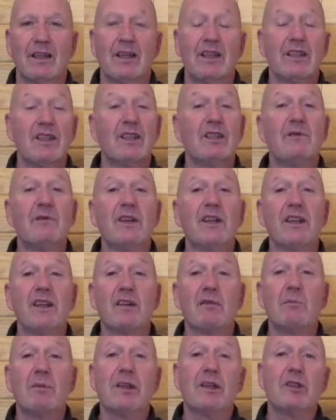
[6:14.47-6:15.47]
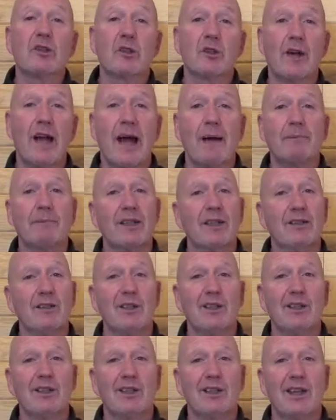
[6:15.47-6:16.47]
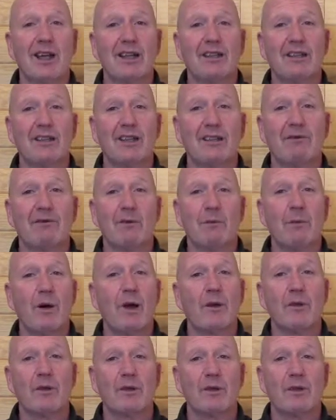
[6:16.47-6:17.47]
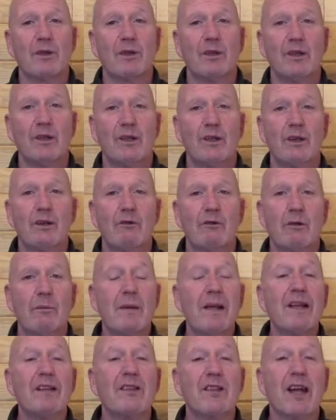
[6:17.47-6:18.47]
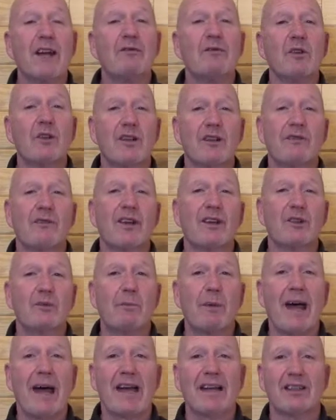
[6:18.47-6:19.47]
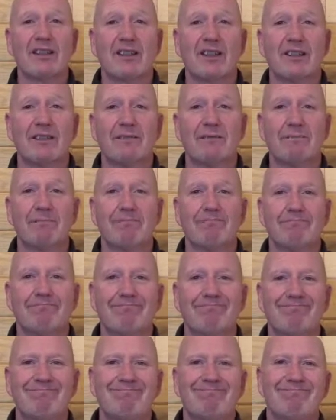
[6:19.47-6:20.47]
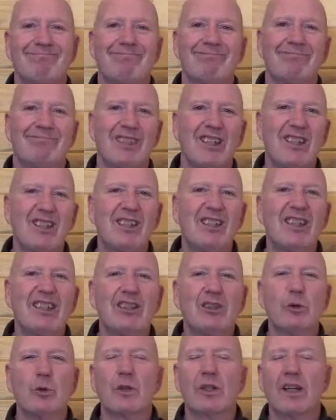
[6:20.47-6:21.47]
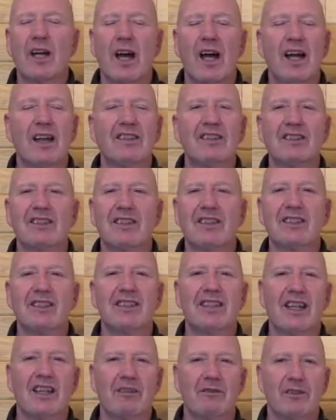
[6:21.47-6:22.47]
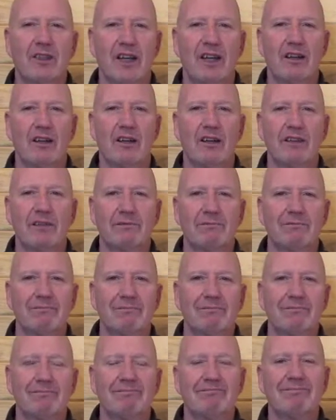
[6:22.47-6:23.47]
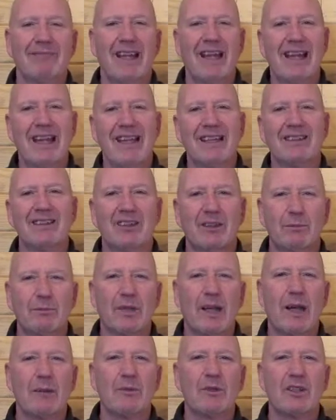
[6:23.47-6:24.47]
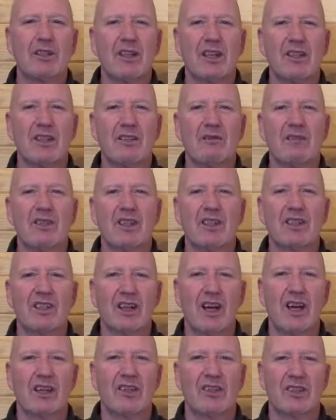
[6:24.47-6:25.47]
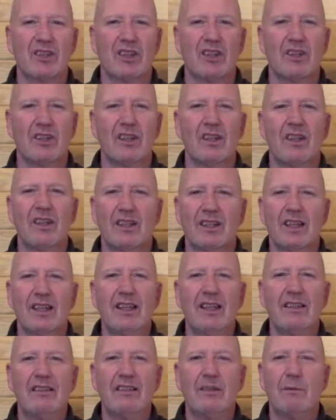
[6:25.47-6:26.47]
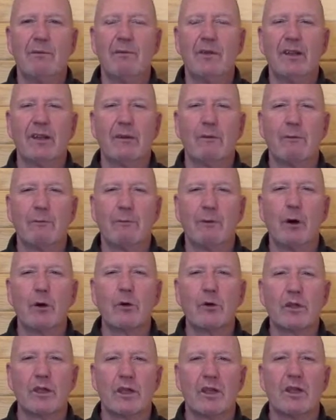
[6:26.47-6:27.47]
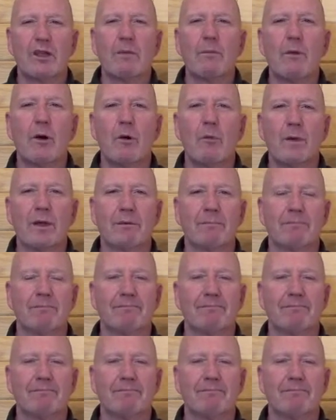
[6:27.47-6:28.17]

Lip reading: This feeling of being trapped and disconnected from others remains after the event's passed. This leads to a constant state of terror and sometimes a sense of disgust that leaves them feeling frozen in the moment.